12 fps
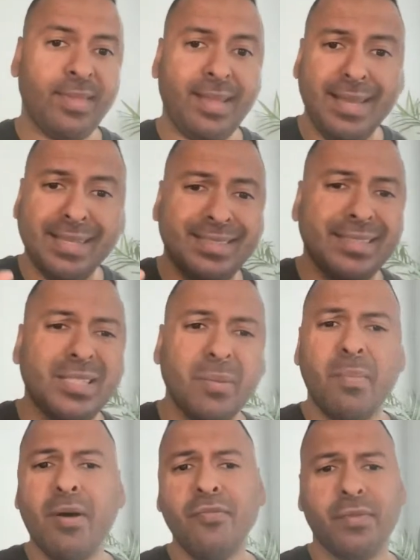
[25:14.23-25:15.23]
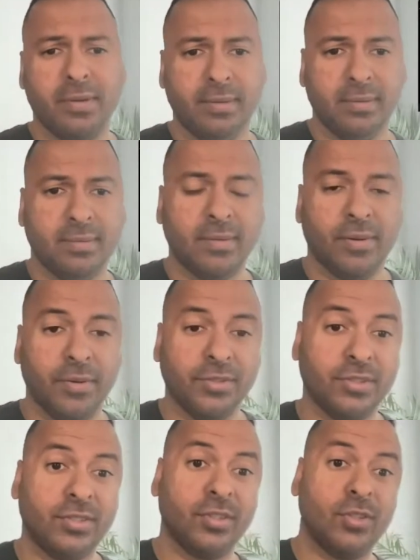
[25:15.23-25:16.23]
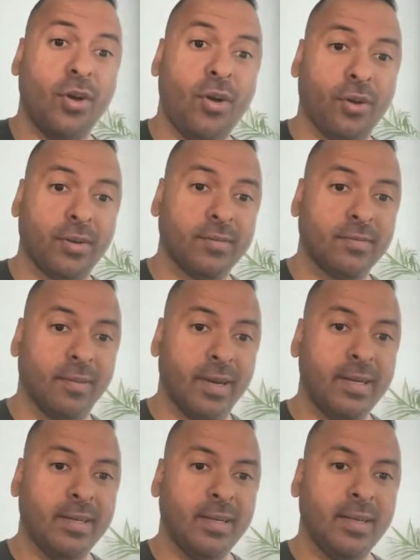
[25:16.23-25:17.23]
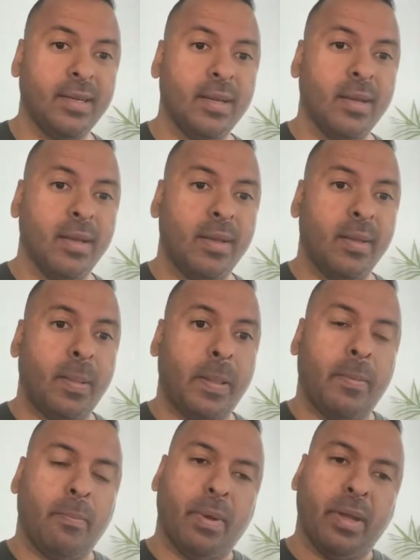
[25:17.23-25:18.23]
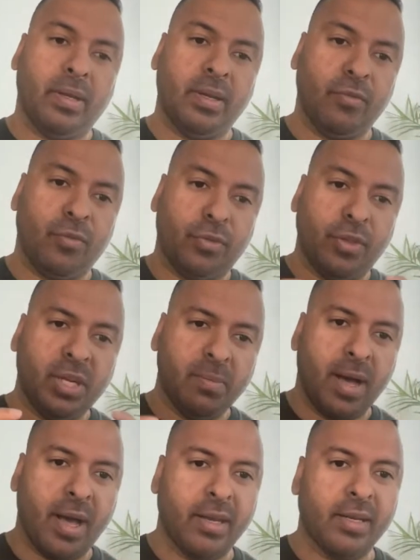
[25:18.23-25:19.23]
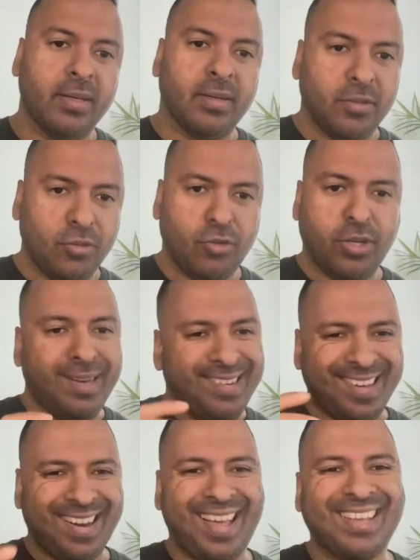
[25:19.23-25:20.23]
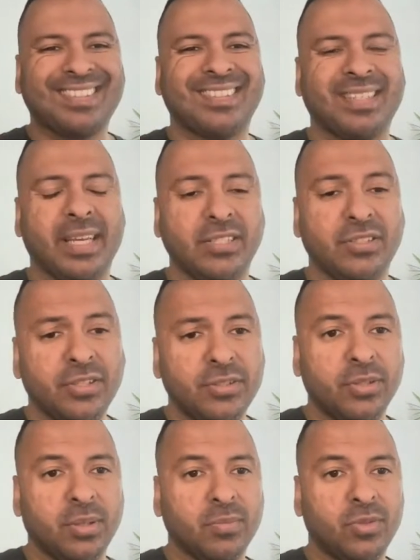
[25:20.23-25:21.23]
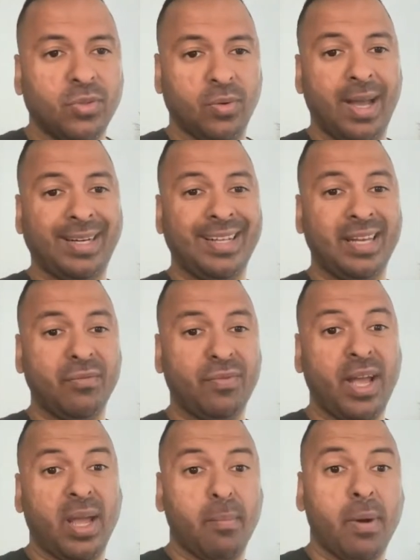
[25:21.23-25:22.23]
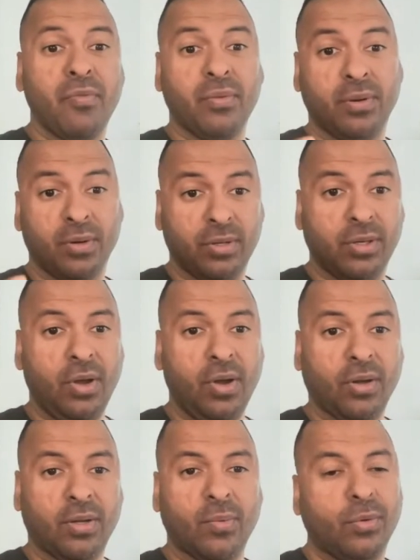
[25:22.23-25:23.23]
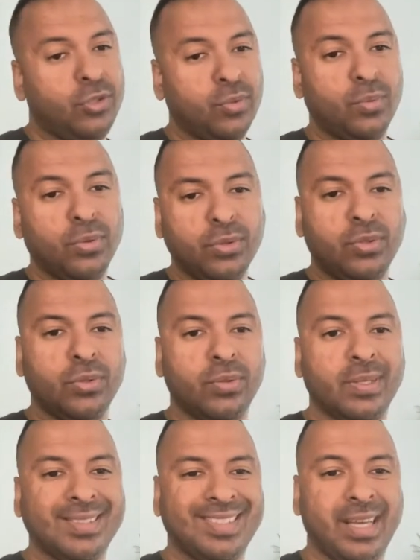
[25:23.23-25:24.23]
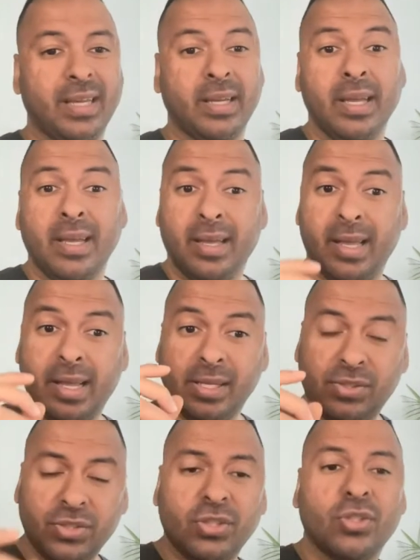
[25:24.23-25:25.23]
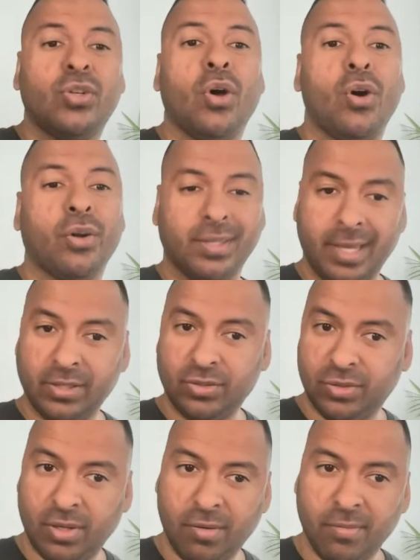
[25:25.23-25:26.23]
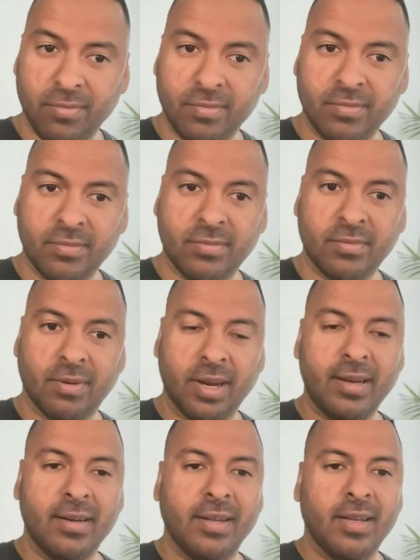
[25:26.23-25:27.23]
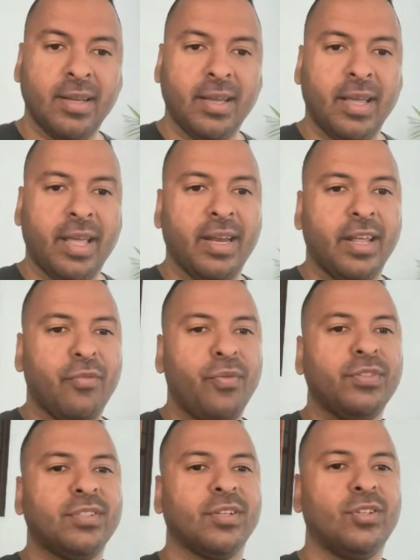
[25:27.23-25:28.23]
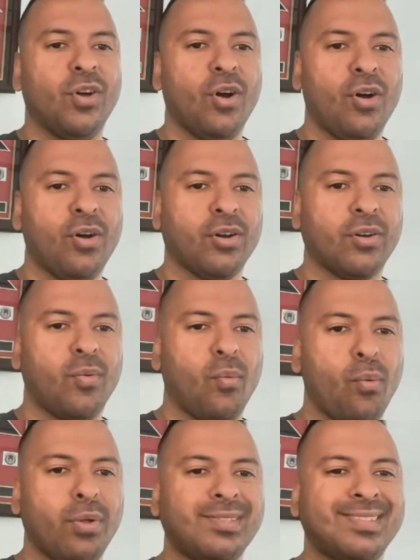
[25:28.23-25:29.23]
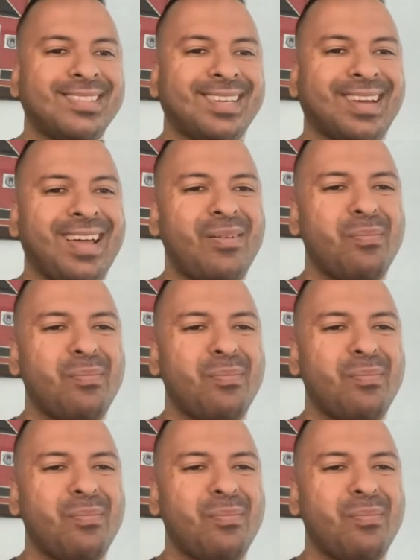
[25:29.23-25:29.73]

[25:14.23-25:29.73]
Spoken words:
is this a muffin or is this a dog, right? But if you think about it, you cannot ask a system to identify a muffin or a dog. What you will do is say, is this a dog, yes or no, right? And if it's a dog, what's the